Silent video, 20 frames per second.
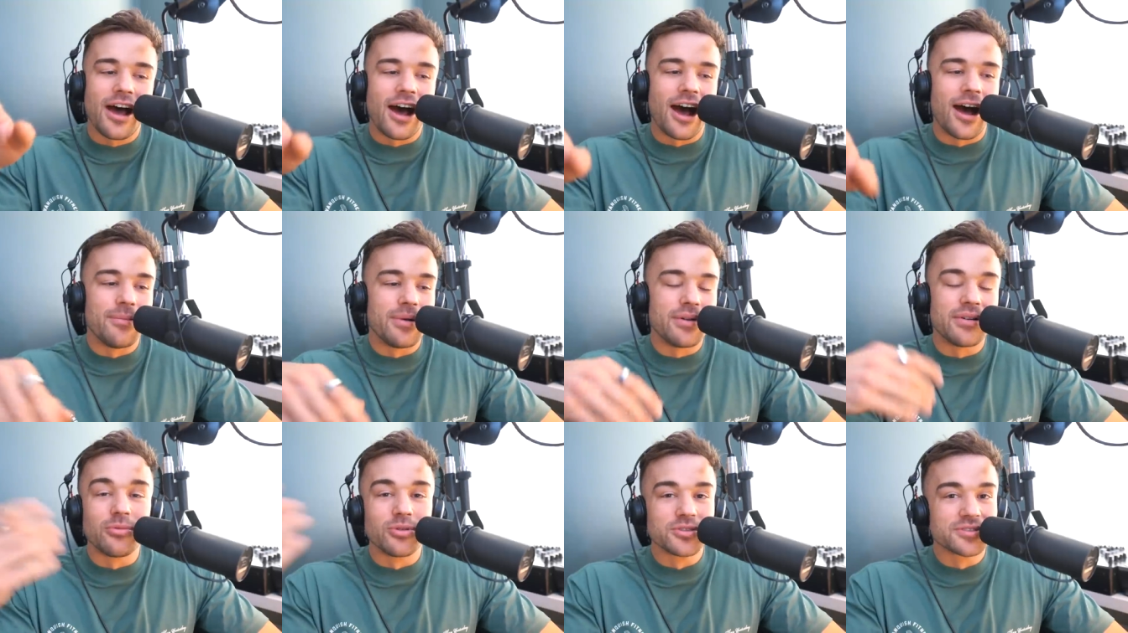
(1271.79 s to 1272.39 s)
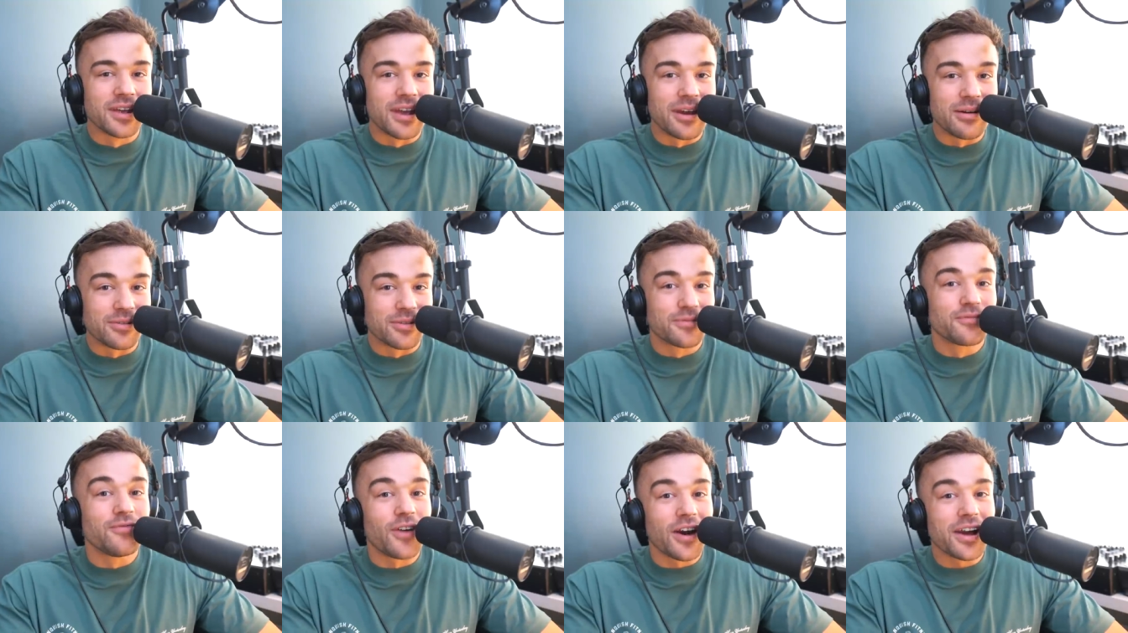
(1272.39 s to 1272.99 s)
Um, it was it
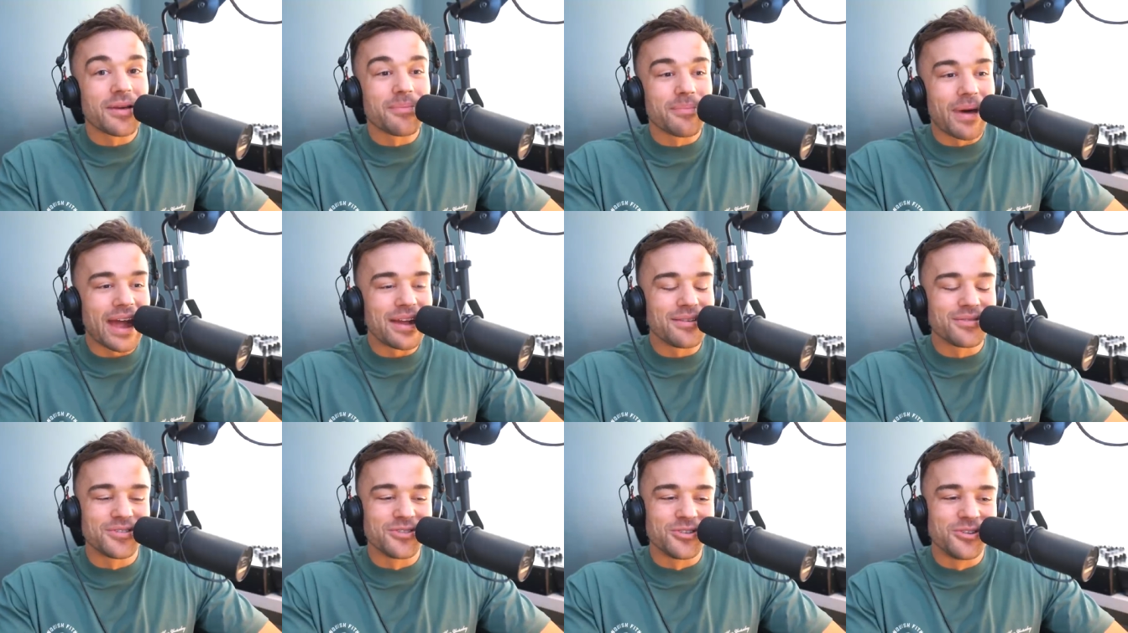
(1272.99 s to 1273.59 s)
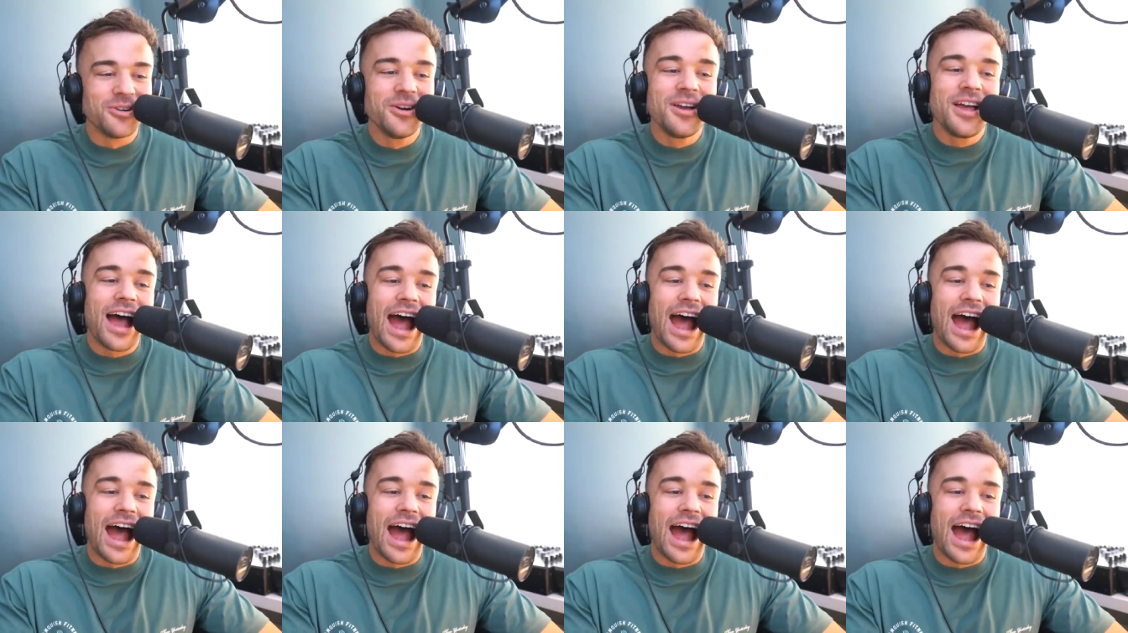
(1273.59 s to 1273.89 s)
was fucking painful,